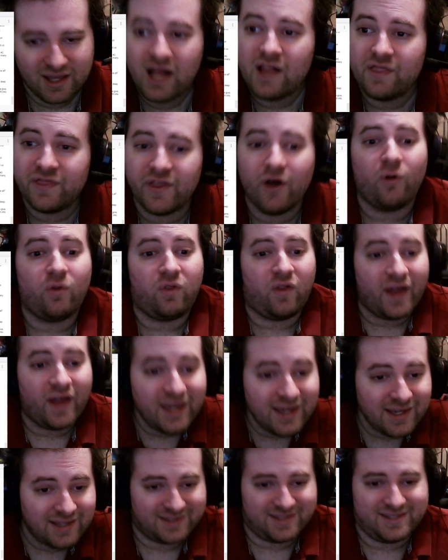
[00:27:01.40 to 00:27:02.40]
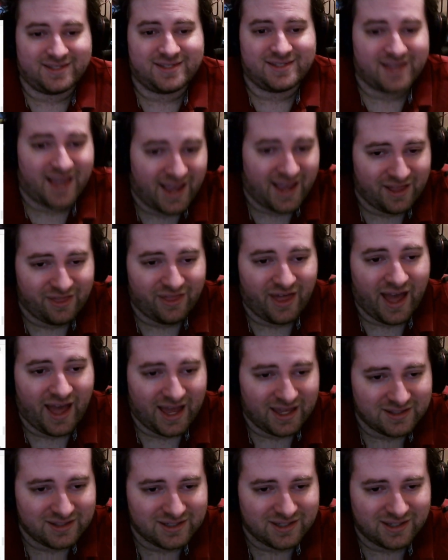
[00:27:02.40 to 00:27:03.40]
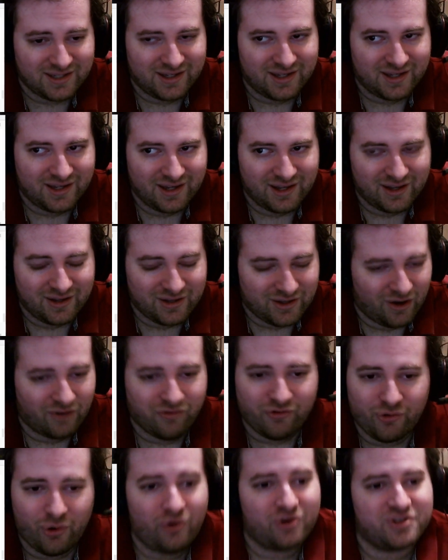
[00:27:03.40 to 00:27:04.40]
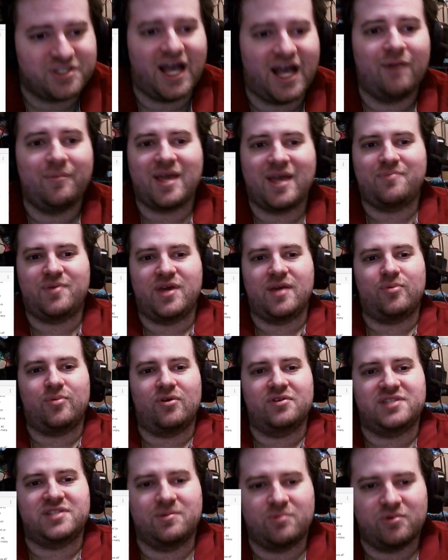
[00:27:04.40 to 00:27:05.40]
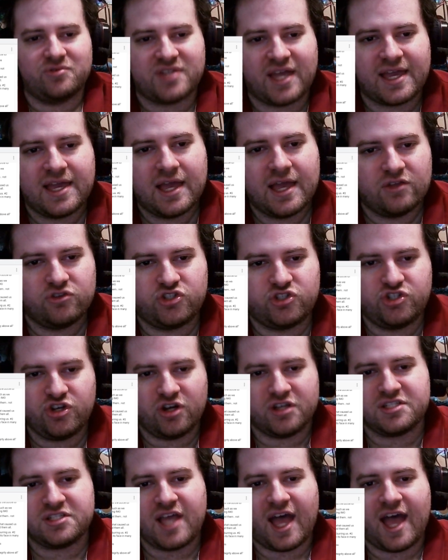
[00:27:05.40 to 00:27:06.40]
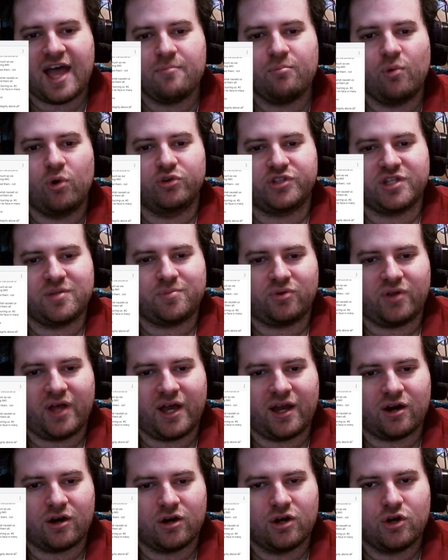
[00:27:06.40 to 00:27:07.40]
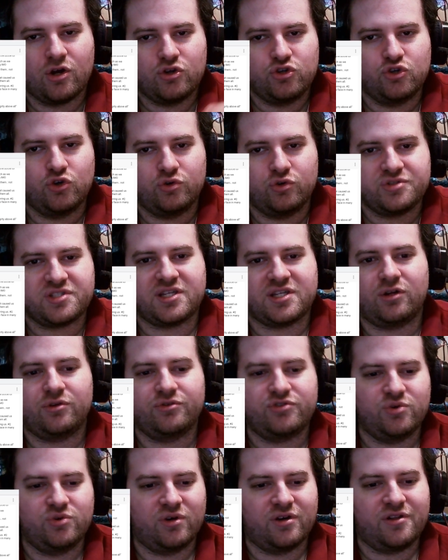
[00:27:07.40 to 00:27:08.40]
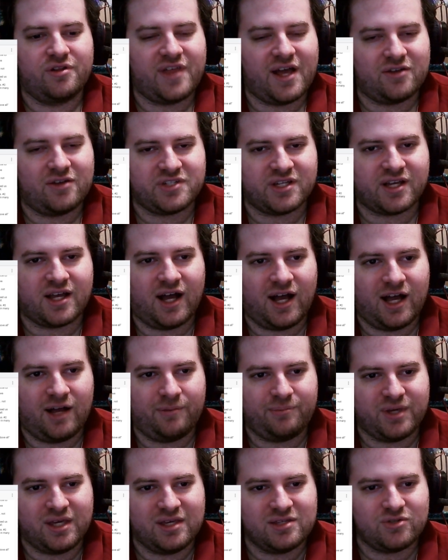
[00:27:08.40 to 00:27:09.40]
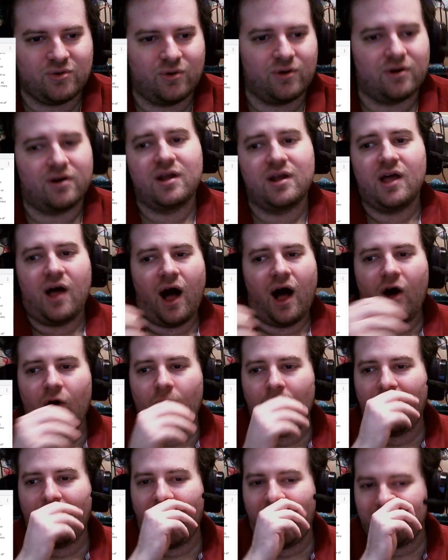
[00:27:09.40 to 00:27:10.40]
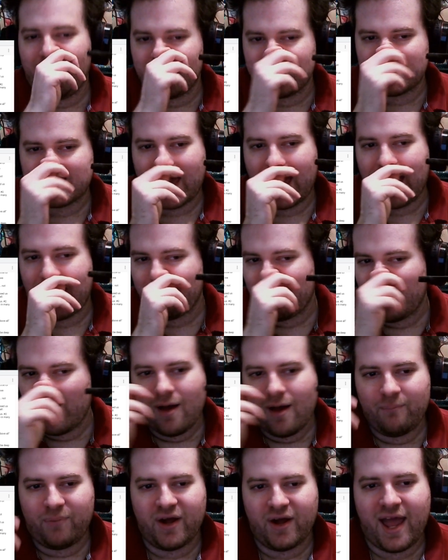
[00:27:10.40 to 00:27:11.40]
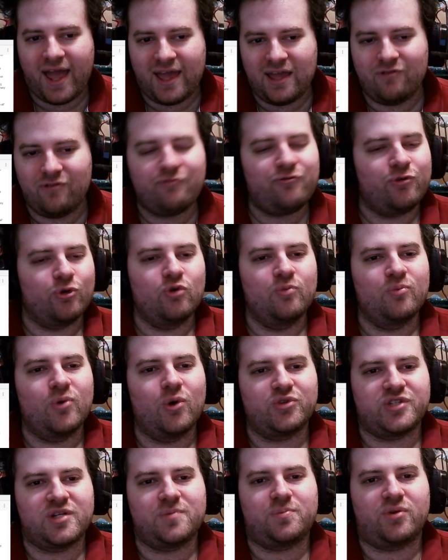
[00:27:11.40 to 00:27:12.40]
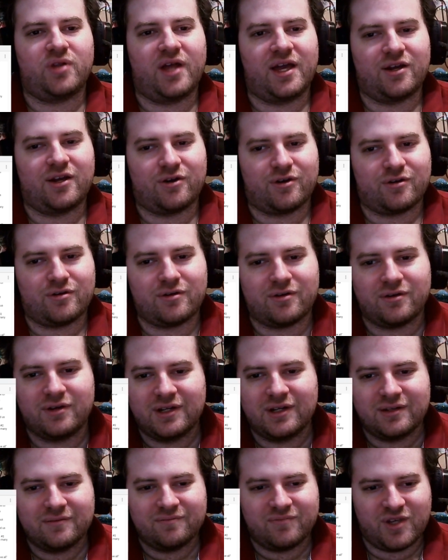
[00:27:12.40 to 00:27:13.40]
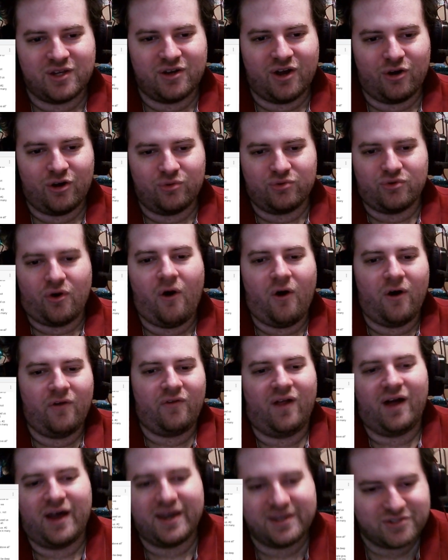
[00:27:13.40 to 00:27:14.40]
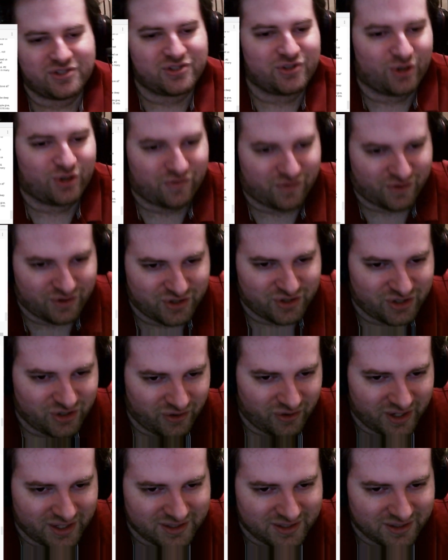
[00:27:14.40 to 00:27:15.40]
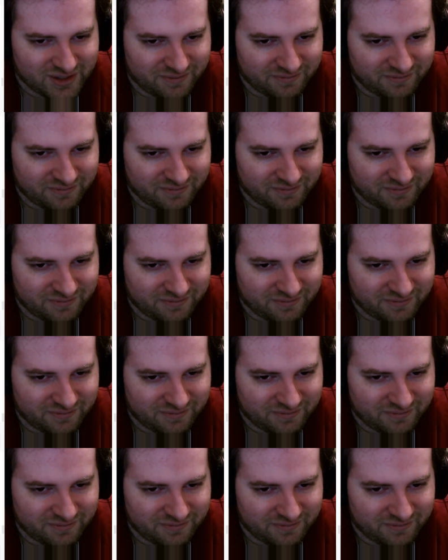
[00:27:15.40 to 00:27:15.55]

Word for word: They'll like to say that. Of course, how many people on Steam will say, just add multiplayer, you'll sell 200,000 copies, or I'll buy this game, but add in full multiplayer, you know, online servers to it.